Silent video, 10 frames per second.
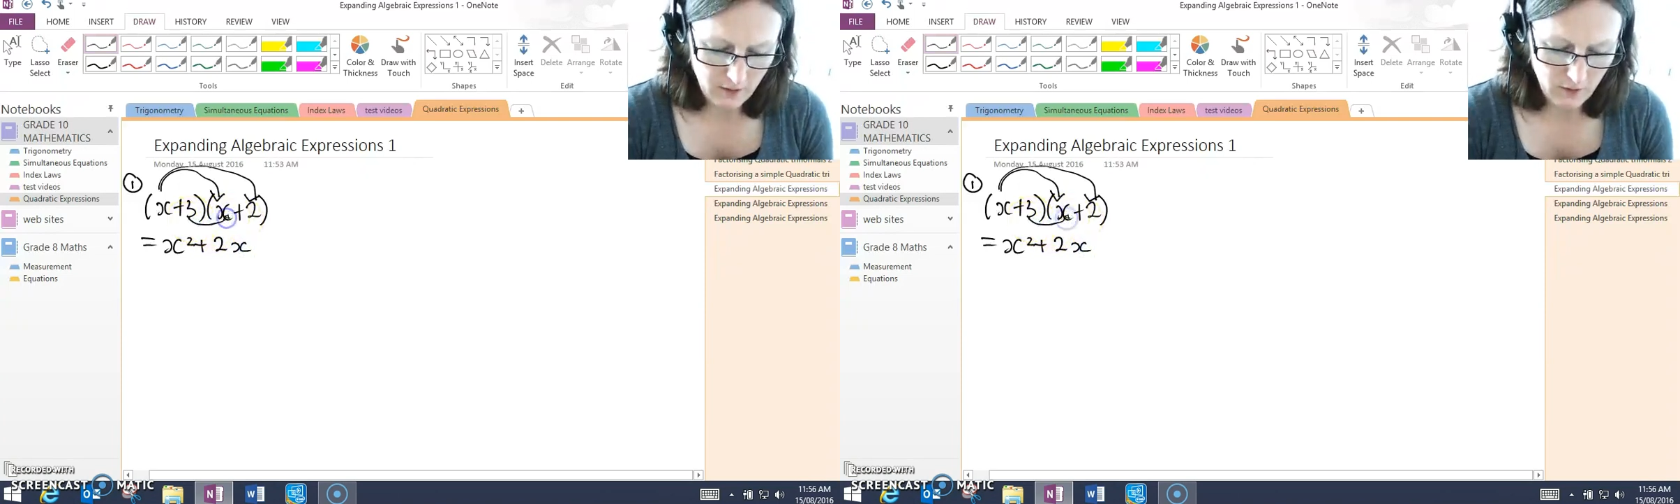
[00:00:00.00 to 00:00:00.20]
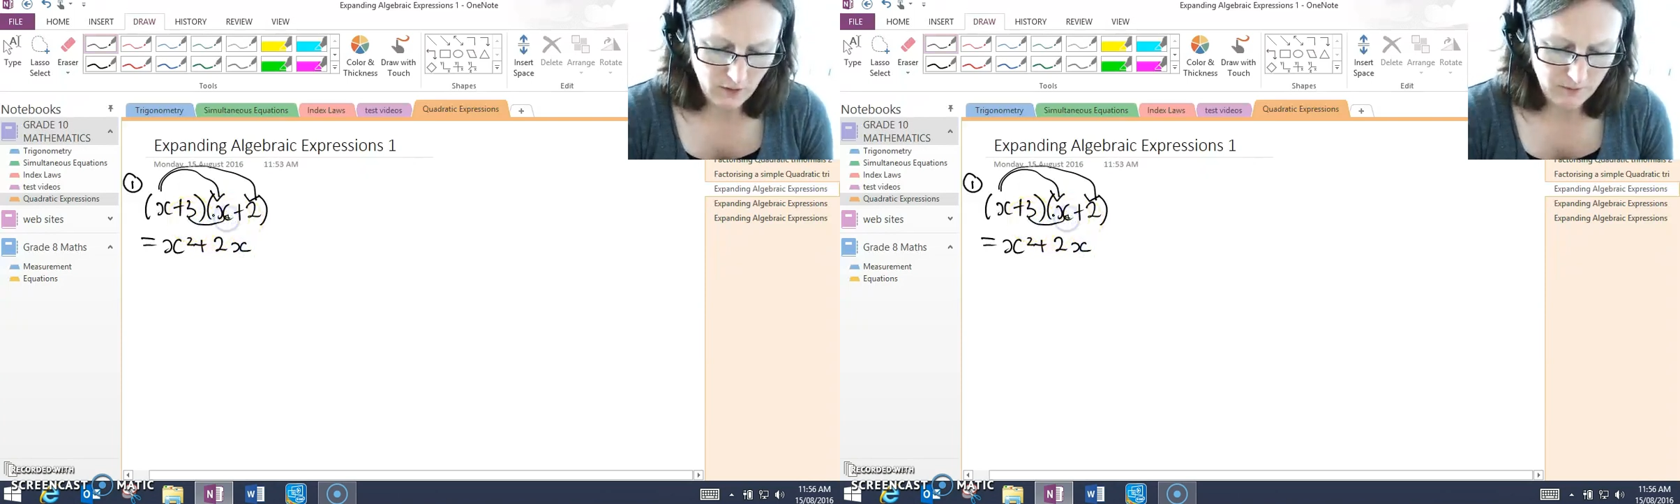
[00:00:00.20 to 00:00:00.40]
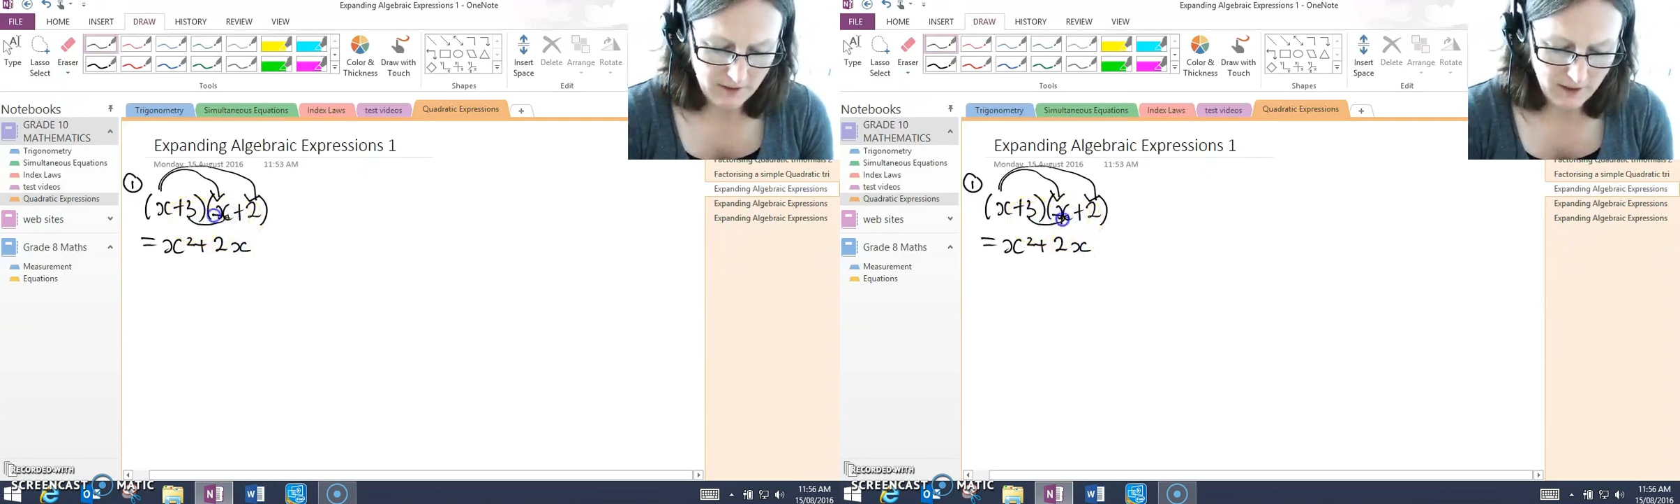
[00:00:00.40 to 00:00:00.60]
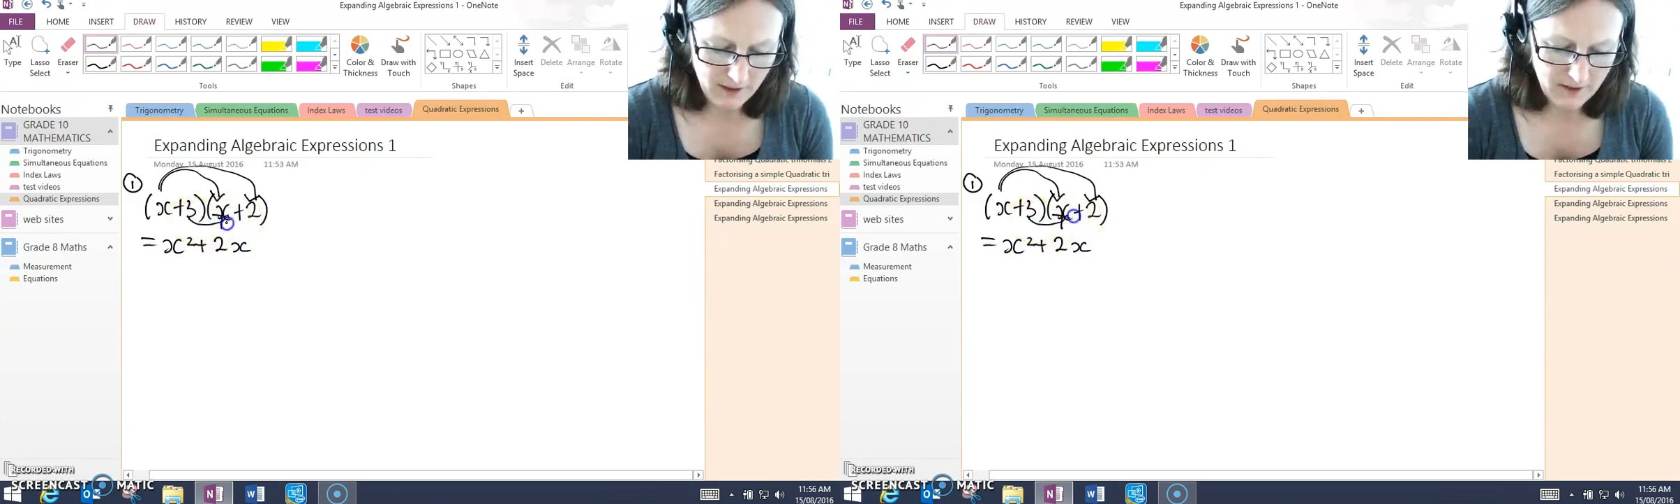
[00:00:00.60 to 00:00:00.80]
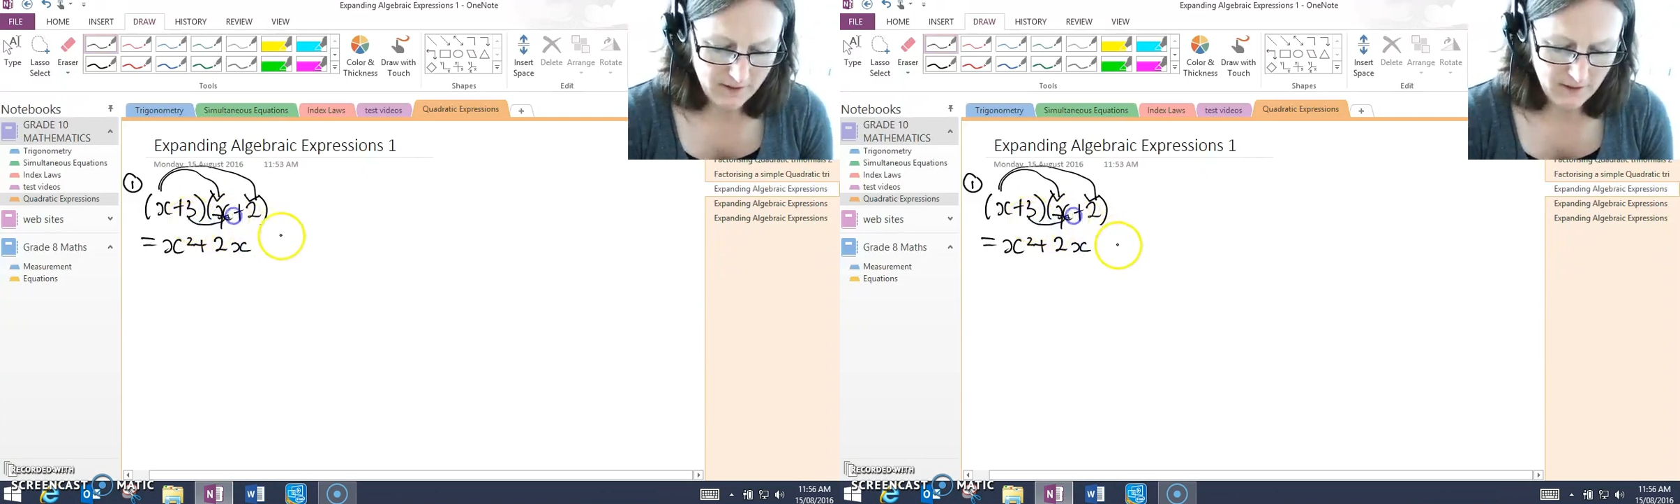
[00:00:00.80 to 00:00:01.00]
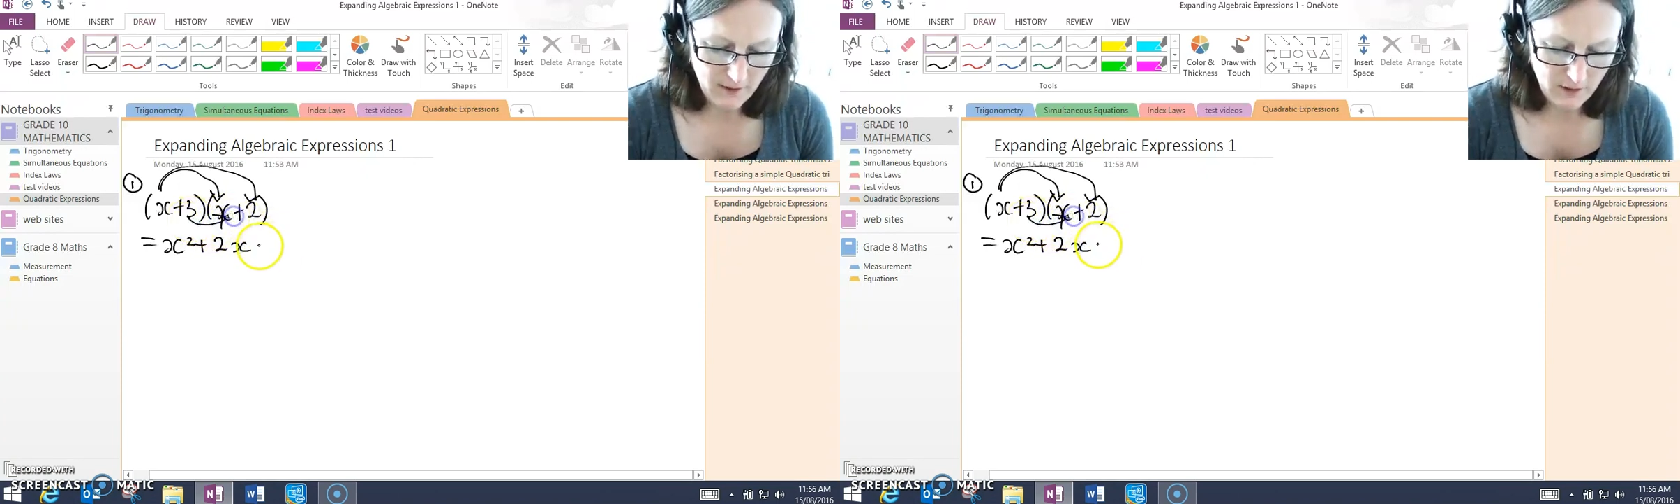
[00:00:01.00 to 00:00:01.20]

times x,